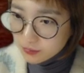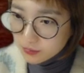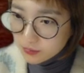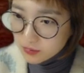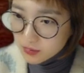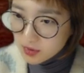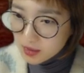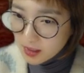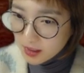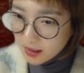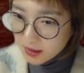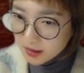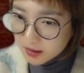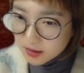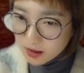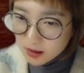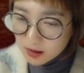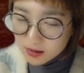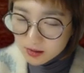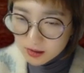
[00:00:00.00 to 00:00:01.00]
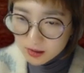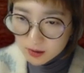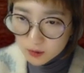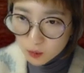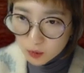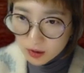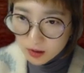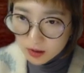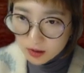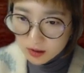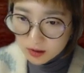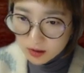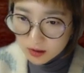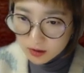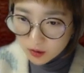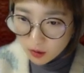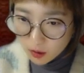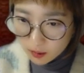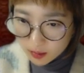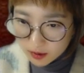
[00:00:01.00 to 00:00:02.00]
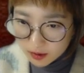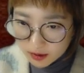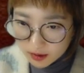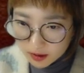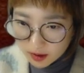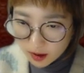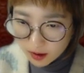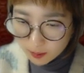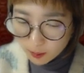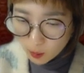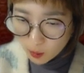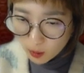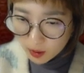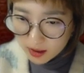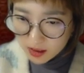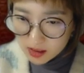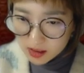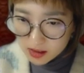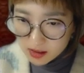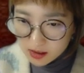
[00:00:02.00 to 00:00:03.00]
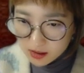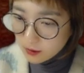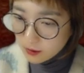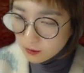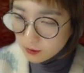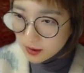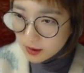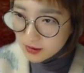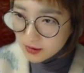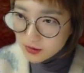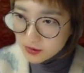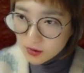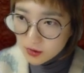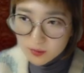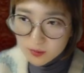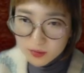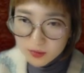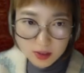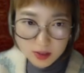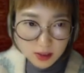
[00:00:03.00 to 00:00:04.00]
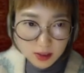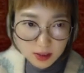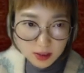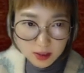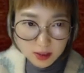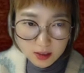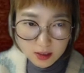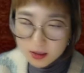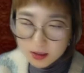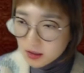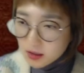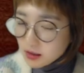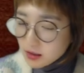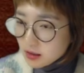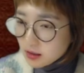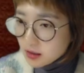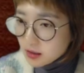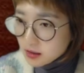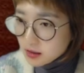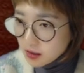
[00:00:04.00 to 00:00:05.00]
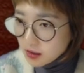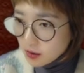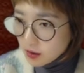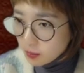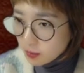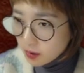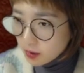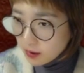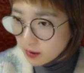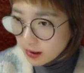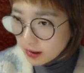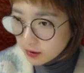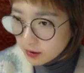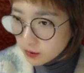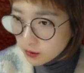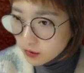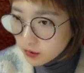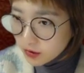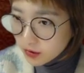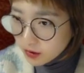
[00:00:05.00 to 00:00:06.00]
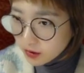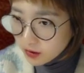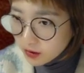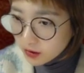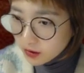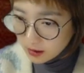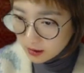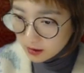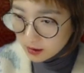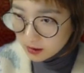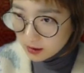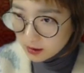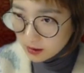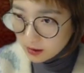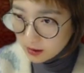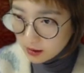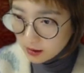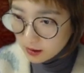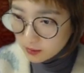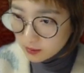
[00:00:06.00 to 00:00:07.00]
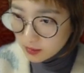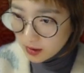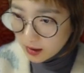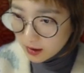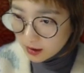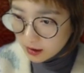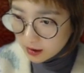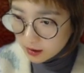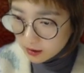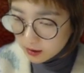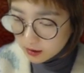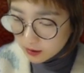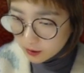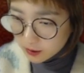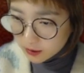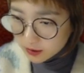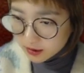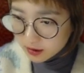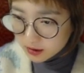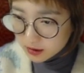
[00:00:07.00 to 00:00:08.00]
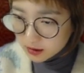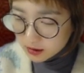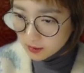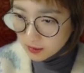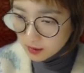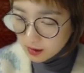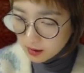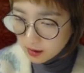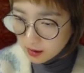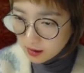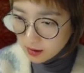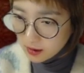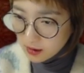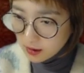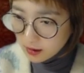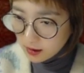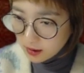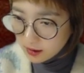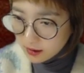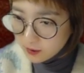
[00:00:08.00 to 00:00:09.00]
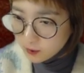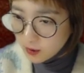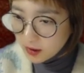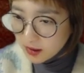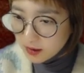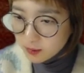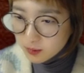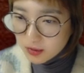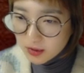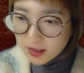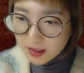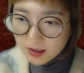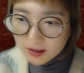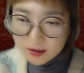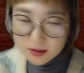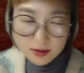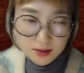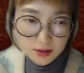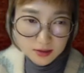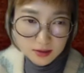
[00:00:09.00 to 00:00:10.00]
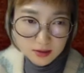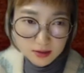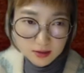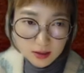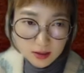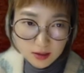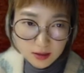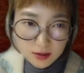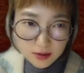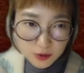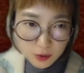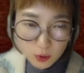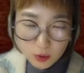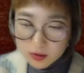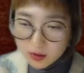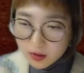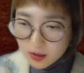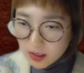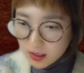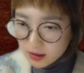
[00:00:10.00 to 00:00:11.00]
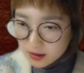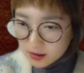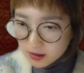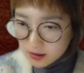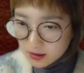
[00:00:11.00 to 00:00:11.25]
They started with double star points. White jumped in the upper right corner and black enclosed. And white played this shoulder hit.